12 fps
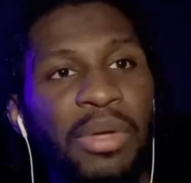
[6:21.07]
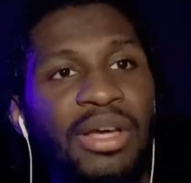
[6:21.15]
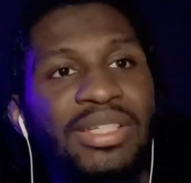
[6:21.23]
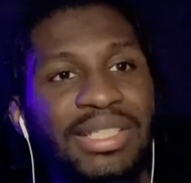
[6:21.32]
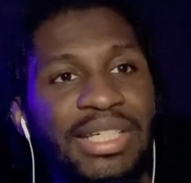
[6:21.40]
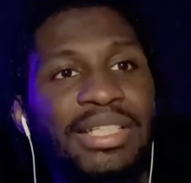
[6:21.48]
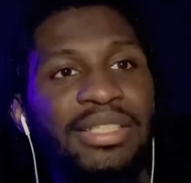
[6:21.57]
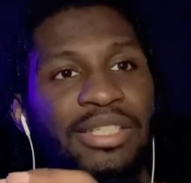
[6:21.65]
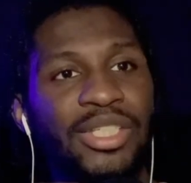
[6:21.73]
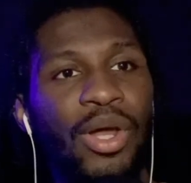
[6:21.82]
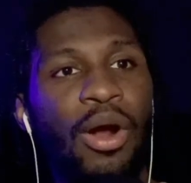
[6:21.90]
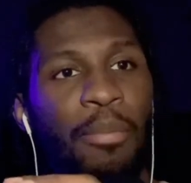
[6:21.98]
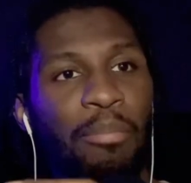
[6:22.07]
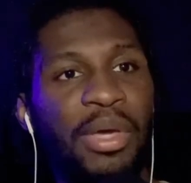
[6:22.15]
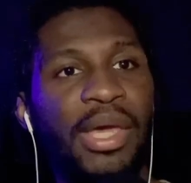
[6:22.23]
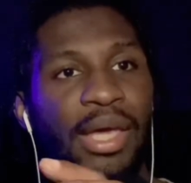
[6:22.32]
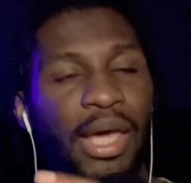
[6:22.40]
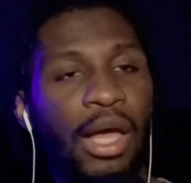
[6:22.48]
Females need to
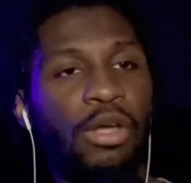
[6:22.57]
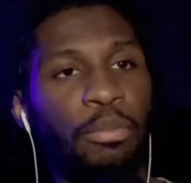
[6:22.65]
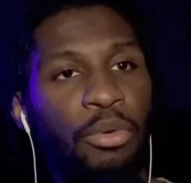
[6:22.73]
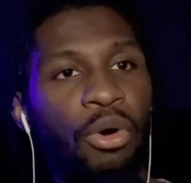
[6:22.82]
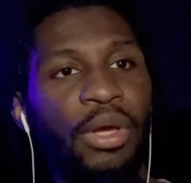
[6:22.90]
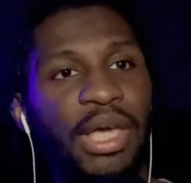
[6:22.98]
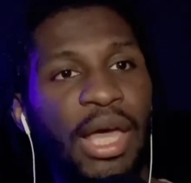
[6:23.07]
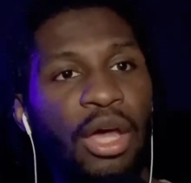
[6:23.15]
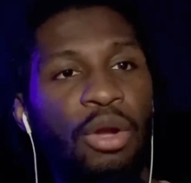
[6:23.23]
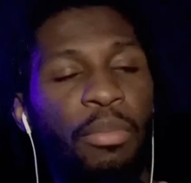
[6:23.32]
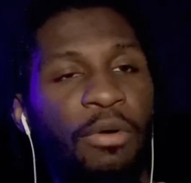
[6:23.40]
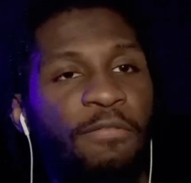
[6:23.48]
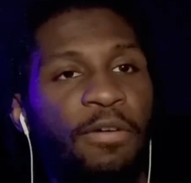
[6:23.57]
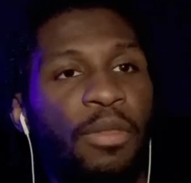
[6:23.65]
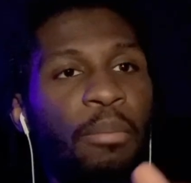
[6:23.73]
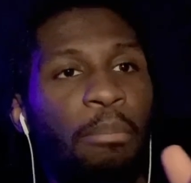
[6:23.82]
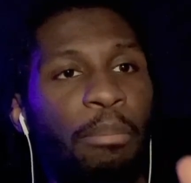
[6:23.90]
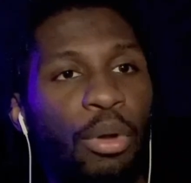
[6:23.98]
start being held more
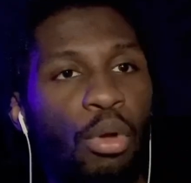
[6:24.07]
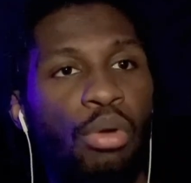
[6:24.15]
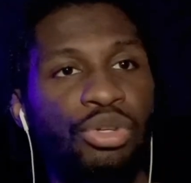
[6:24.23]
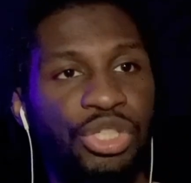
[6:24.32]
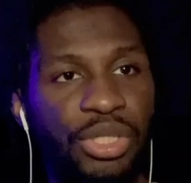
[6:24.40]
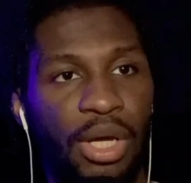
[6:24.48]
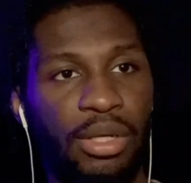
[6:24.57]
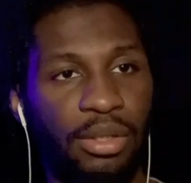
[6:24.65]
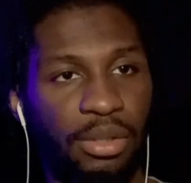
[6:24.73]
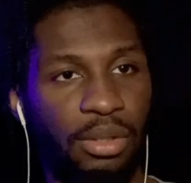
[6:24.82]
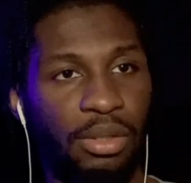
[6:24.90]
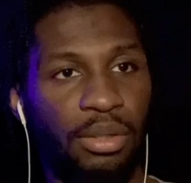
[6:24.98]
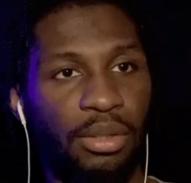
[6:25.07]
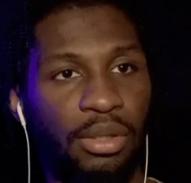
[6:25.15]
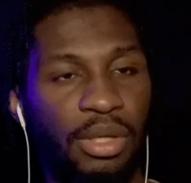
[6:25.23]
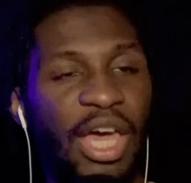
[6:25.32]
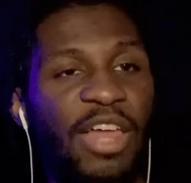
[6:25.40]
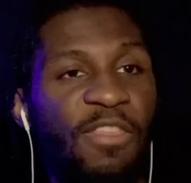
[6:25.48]
accountable for the bullshit
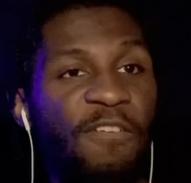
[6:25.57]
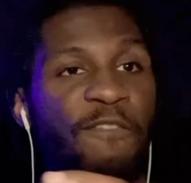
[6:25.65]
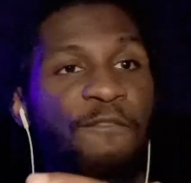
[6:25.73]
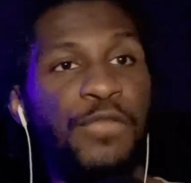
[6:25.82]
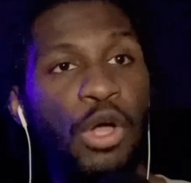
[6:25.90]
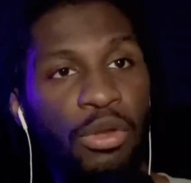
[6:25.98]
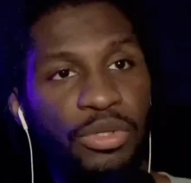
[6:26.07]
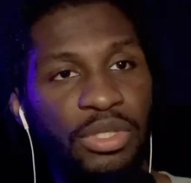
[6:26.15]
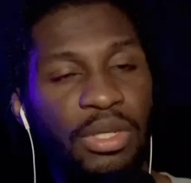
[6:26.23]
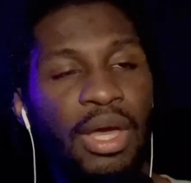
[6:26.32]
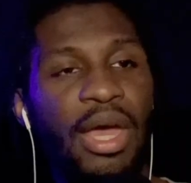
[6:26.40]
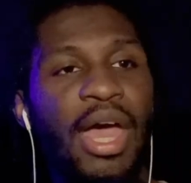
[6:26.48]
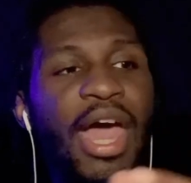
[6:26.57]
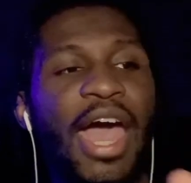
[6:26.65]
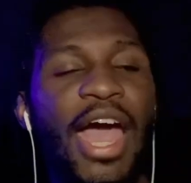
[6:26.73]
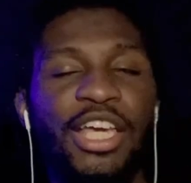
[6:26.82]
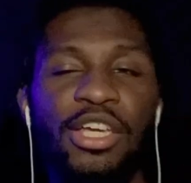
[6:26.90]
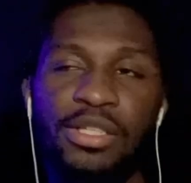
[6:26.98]
and the false
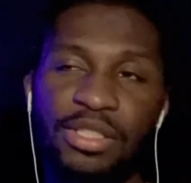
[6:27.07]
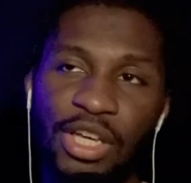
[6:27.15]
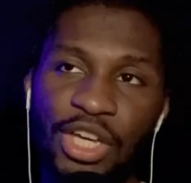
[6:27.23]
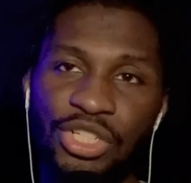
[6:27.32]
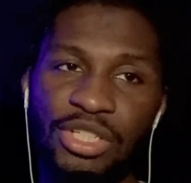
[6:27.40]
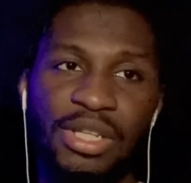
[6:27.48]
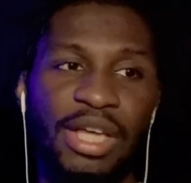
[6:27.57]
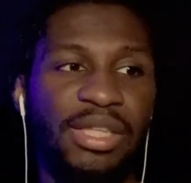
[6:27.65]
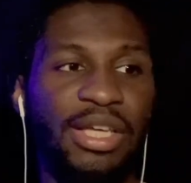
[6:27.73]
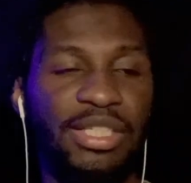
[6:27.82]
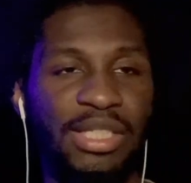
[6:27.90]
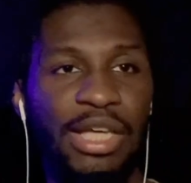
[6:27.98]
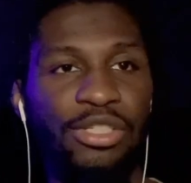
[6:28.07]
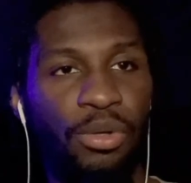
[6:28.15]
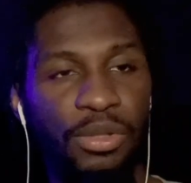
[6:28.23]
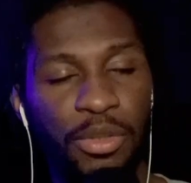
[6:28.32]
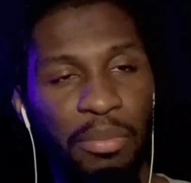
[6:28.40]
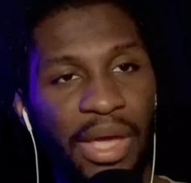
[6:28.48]
accusations that they
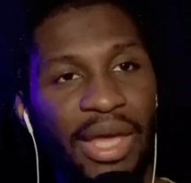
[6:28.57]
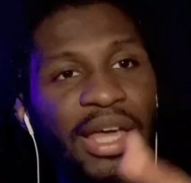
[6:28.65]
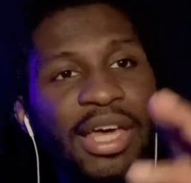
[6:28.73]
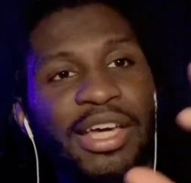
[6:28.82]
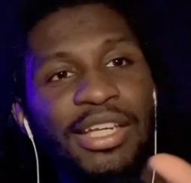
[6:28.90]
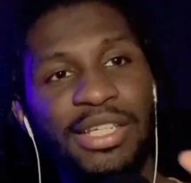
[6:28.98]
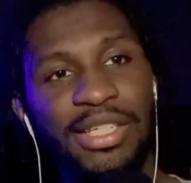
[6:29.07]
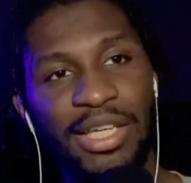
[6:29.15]
say towards a man.